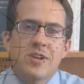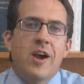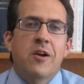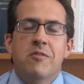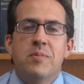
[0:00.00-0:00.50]

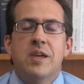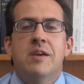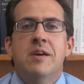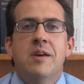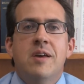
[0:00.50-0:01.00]
tired of me
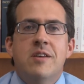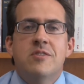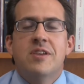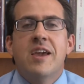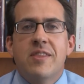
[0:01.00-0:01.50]

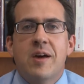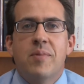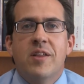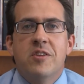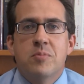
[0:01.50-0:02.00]
saying that
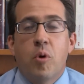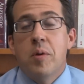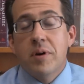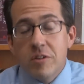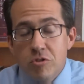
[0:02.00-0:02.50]
by this
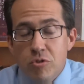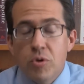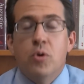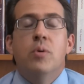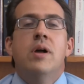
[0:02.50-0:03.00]
point, but it's
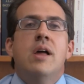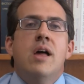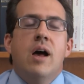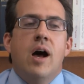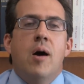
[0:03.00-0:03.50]
true.
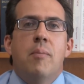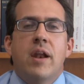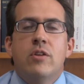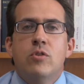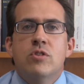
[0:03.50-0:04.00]
Um,
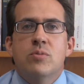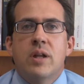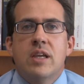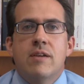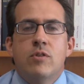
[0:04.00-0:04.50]
but I do just
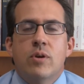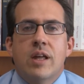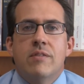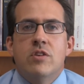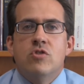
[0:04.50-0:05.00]
want to give you
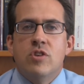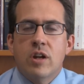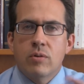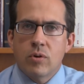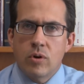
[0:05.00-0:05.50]
kind of a
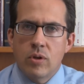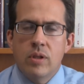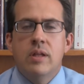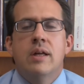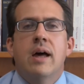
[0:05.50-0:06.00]
general
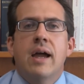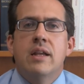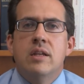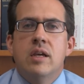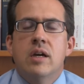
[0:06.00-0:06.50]

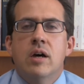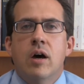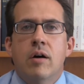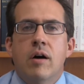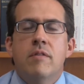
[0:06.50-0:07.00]
idea uh,